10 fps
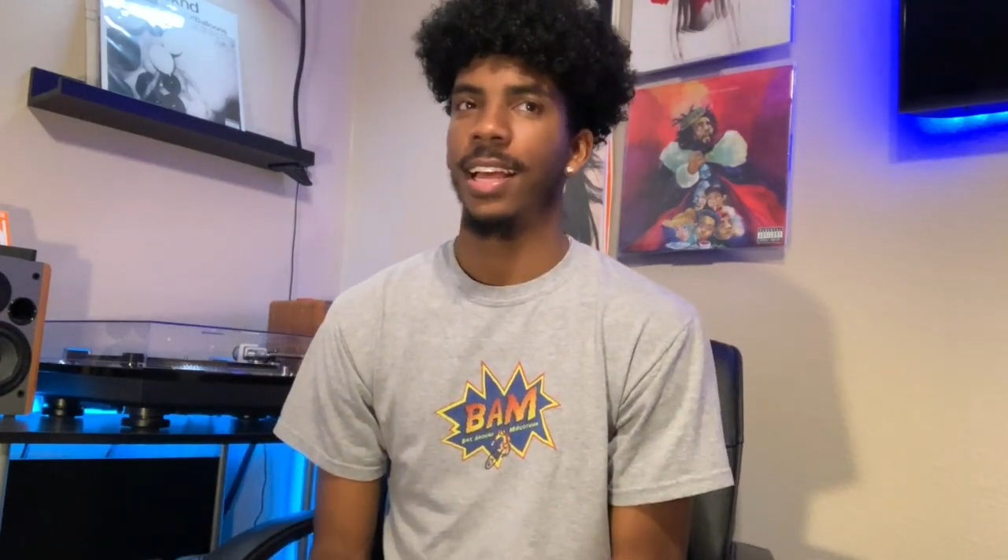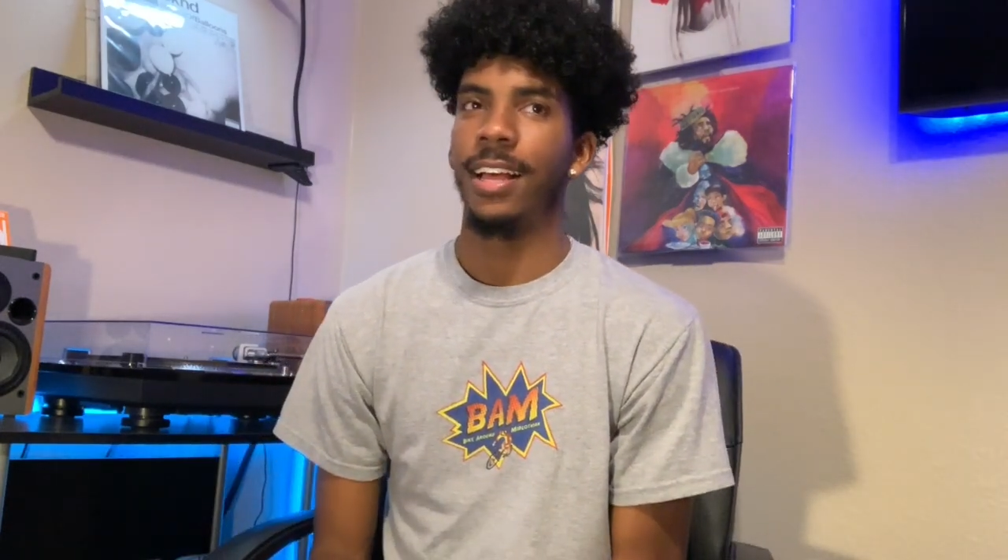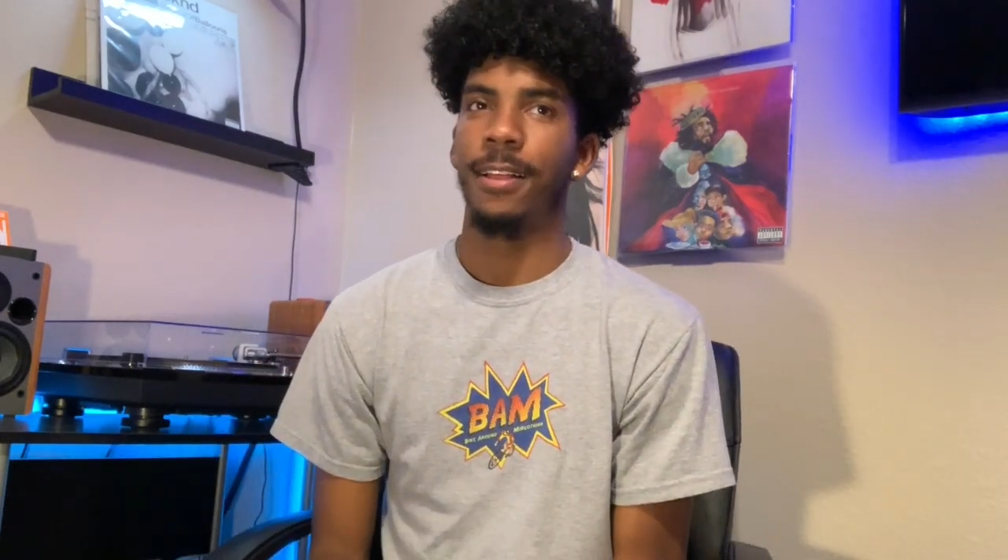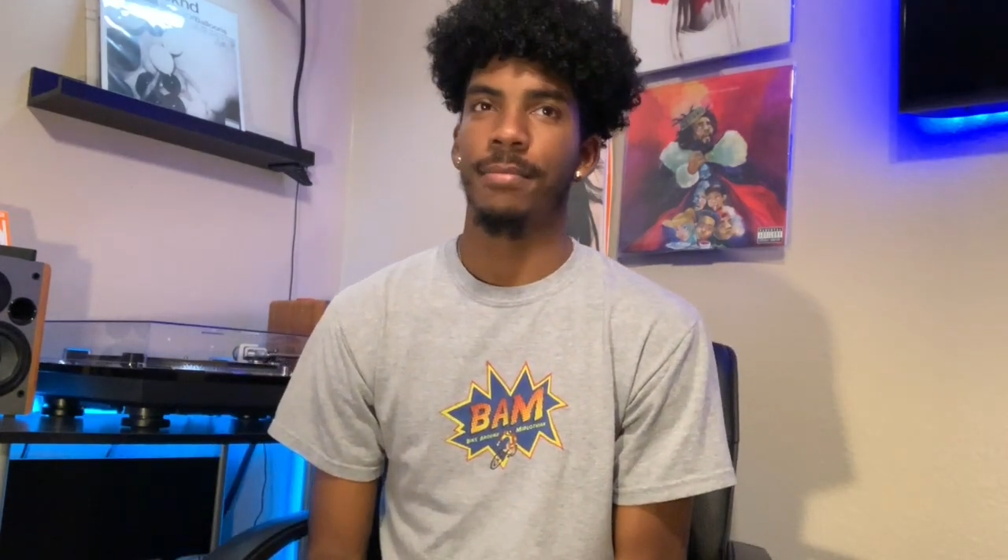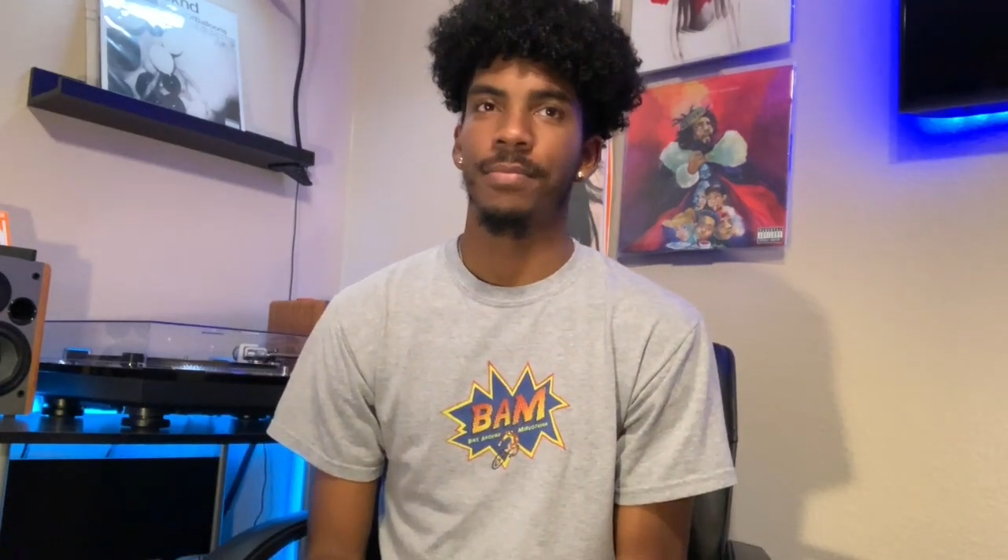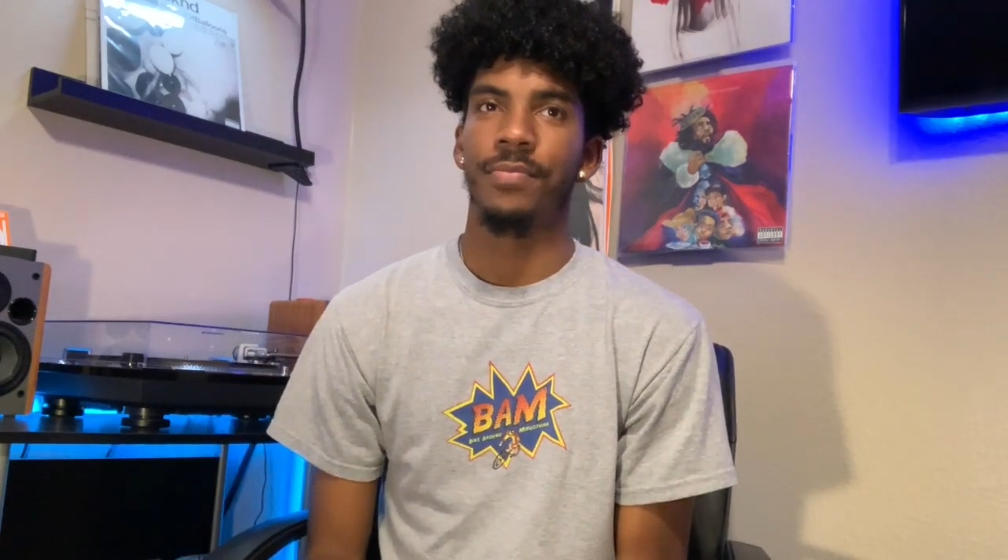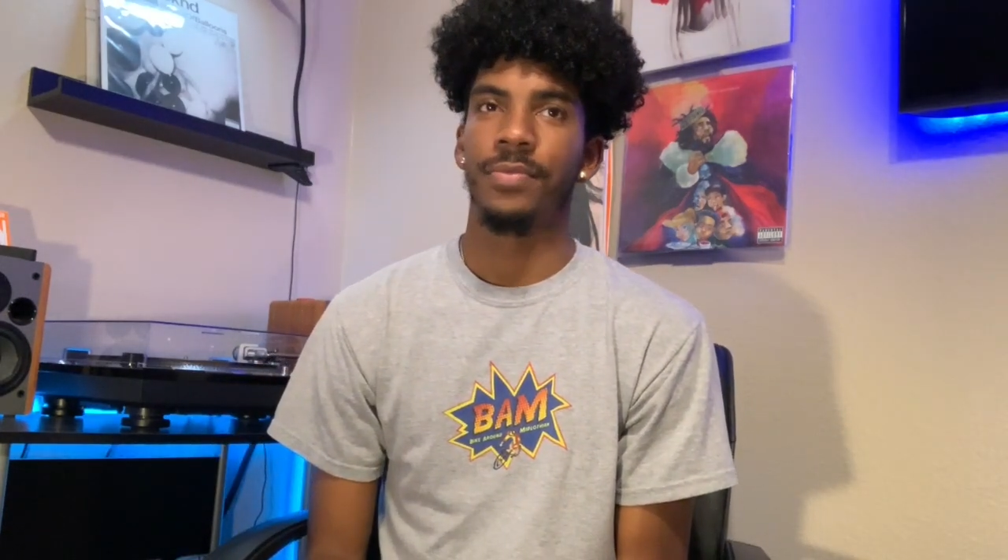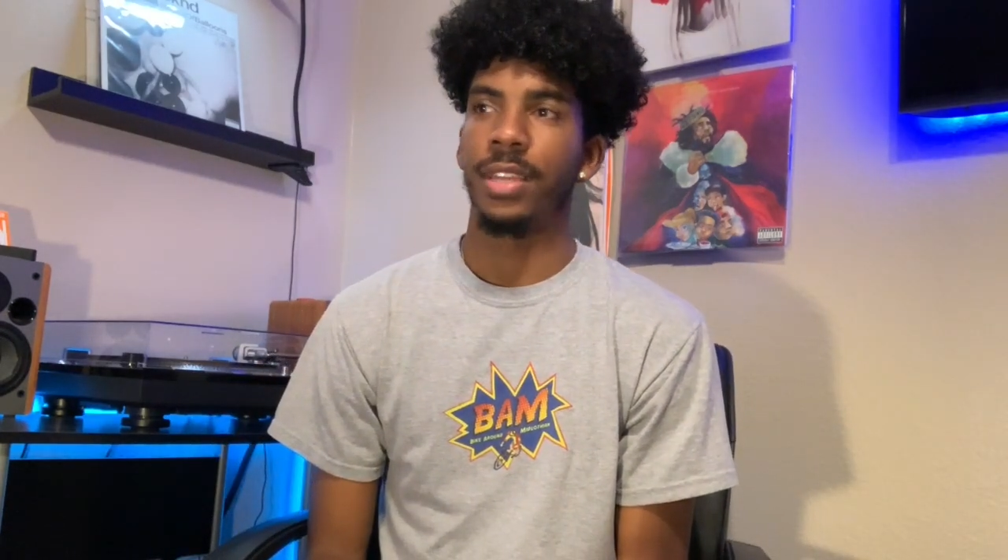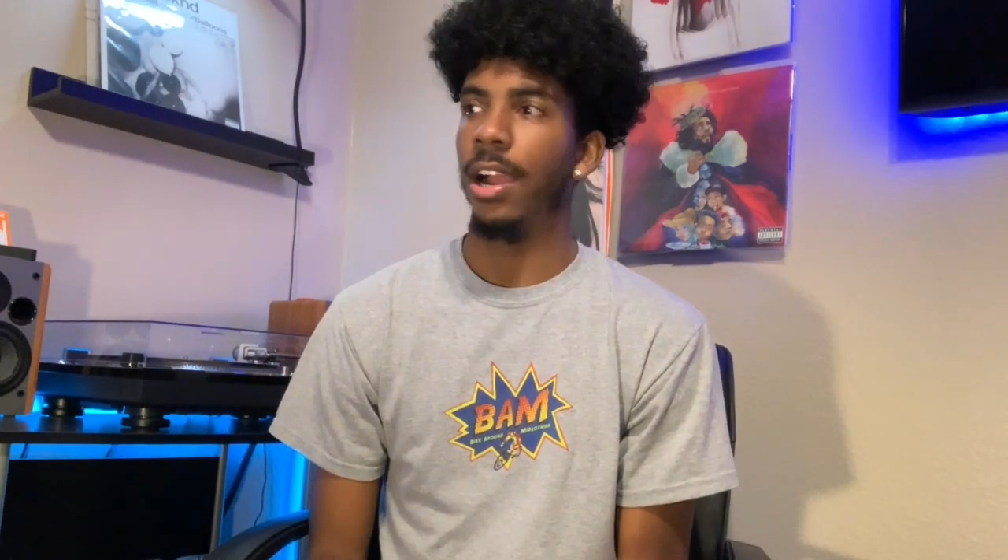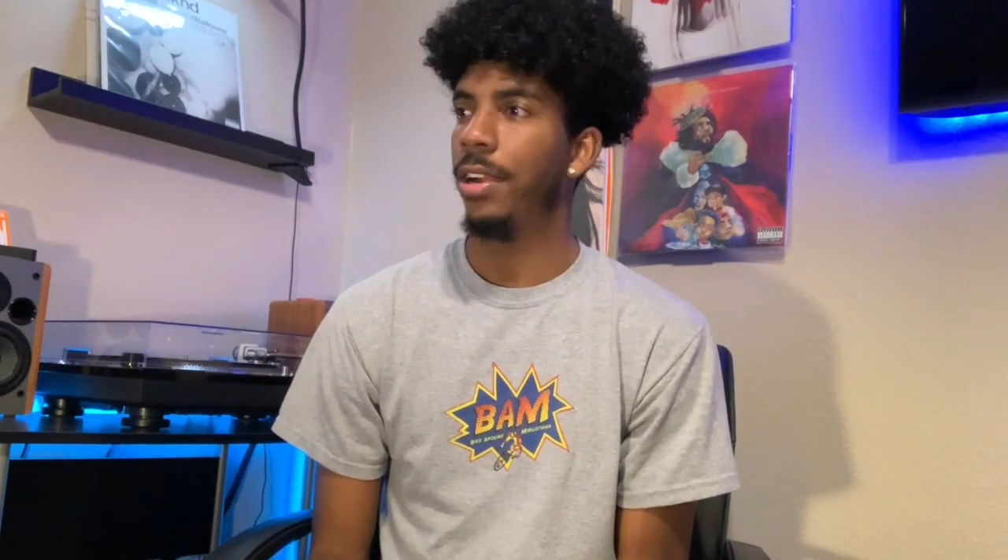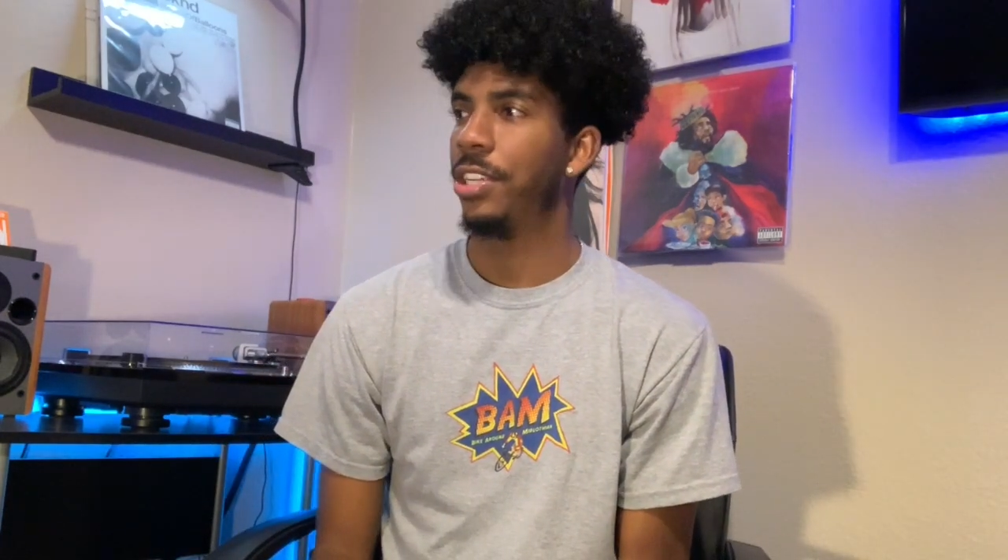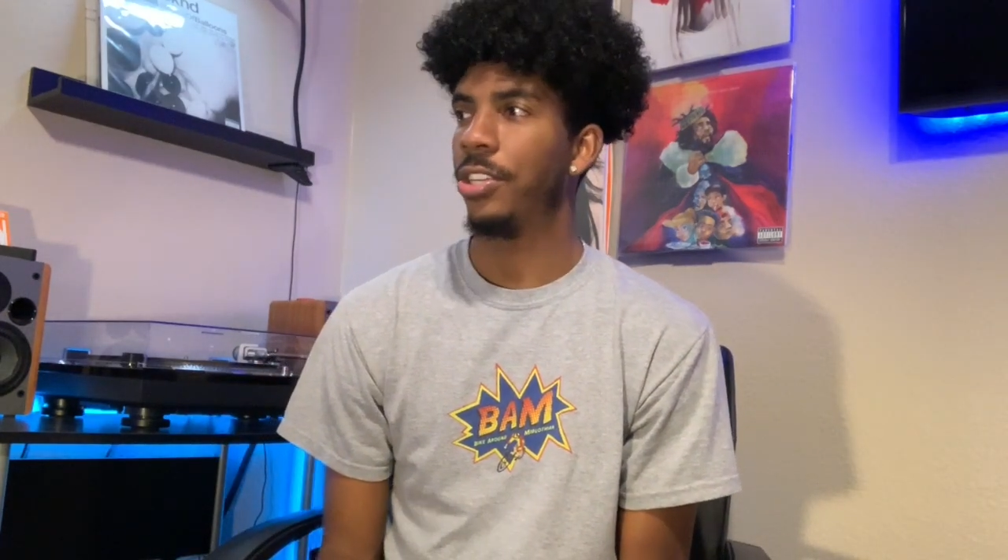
I already